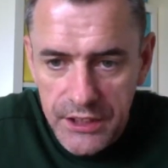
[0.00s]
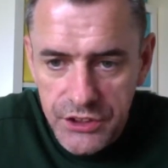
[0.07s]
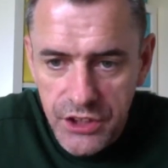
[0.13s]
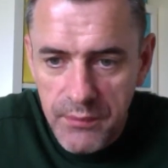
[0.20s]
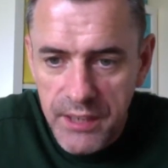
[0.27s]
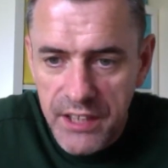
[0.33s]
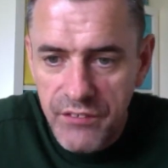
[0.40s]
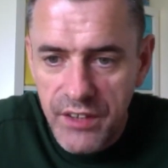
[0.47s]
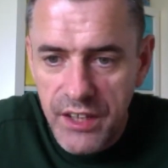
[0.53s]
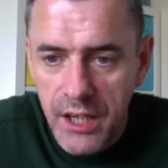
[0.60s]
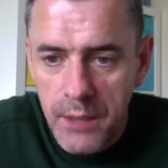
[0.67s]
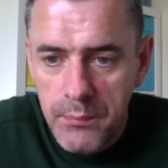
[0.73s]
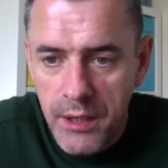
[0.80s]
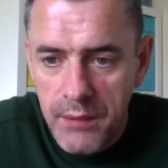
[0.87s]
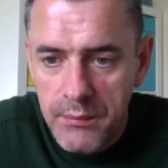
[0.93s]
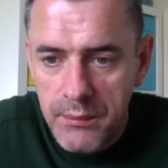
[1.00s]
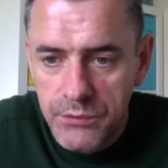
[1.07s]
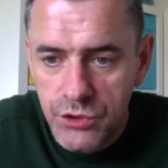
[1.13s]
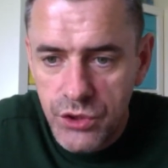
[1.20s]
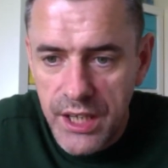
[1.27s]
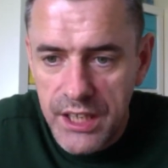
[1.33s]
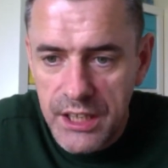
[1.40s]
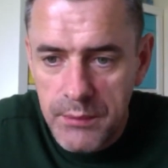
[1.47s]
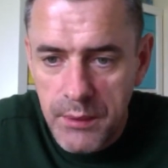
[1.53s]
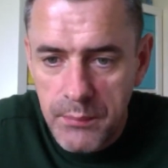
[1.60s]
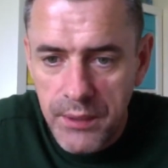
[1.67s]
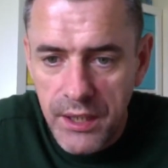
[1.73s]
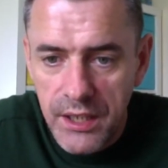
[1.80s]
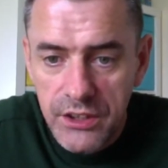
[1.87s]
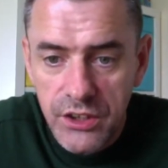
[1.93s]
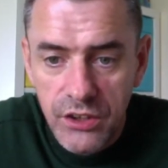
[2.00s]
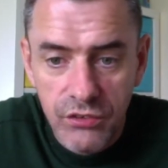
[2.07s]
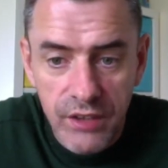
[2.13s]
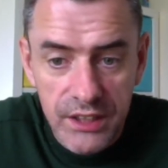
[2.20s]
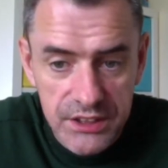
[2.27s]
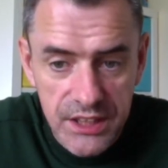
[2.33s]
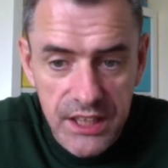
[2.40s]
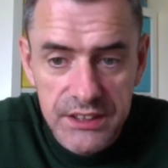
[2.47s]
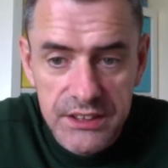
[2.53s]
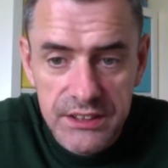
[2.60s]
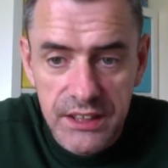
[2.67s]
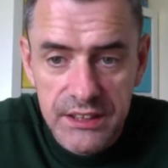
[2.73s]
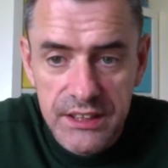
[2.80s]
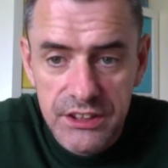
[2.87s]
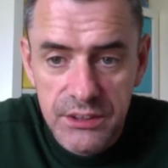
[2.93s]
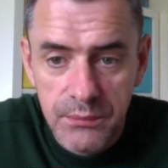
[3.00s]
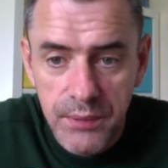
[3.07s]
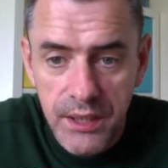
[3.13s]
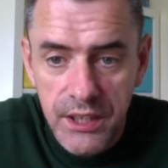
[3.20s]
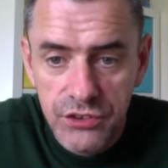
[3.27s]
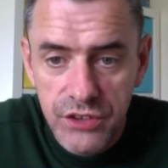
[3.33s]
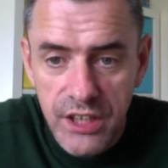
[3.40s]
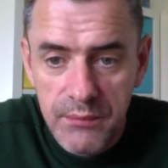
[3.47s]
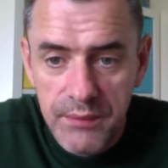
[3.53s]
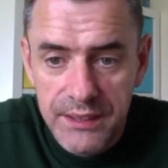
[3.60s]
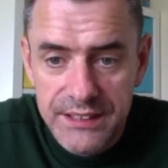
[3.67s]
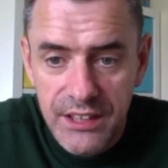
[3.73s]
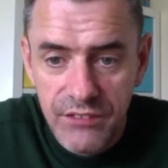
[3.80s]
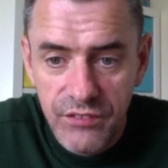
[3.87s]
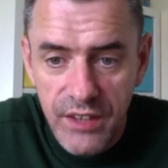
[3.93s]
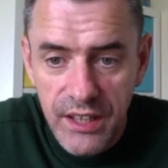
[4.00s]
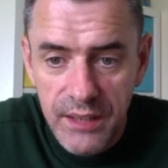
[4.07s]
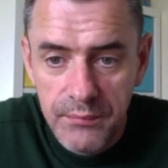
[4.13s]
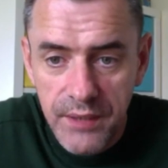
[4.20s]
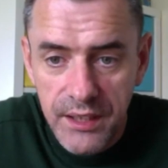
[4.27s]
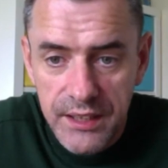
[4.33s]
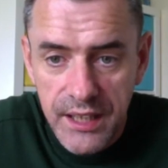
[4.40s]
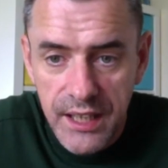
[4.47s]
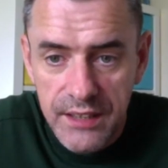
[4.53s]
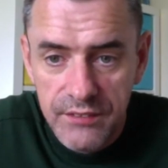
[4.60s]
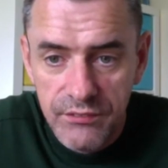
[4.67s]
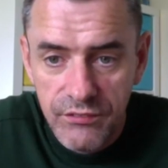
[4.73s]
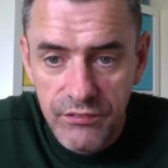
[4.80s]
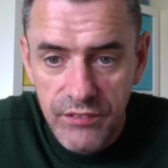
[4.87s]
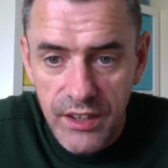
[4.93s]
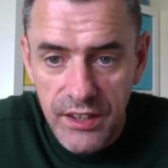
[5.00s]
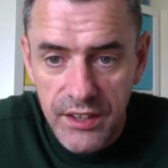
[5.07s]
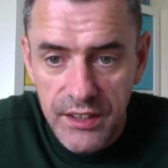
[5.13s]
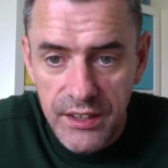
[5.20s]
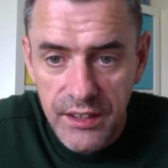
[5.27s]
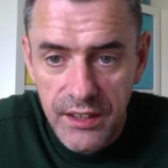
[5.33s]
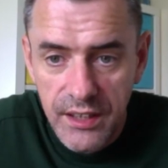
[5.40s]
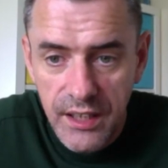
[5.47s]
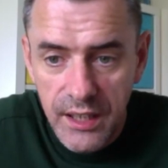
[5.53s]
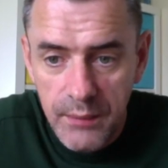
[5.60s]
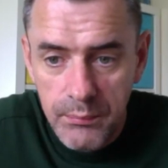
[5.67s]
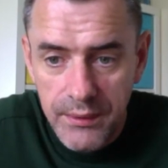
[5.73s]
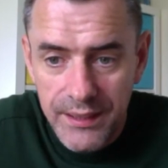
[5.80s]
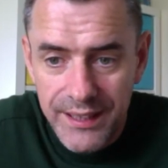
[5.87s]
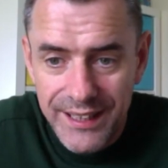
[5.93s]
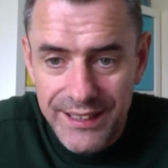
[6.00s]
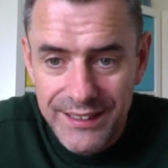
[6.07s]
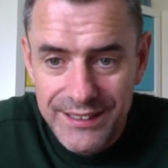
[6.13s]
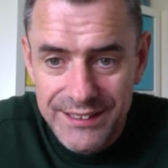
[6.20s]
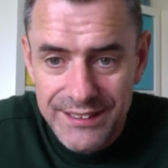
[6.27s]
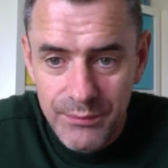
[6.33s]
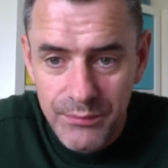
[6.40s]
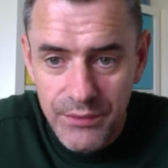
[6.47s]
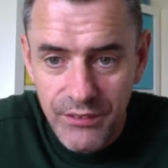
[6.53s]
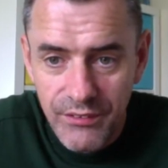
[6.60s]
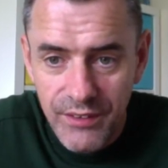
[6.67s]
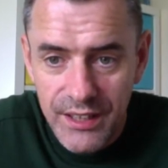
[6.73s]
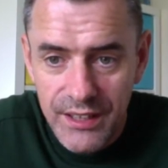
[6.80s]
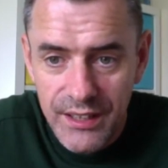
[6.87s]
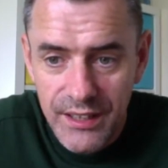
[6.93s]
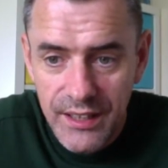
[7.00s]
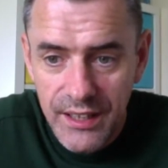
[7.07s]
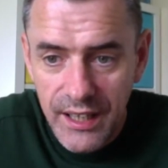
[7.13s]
John McAvoy, hi Bob, I'm training to be a pilot. Congratulations, I did some pilot training myself. I can fly a plane to some degree.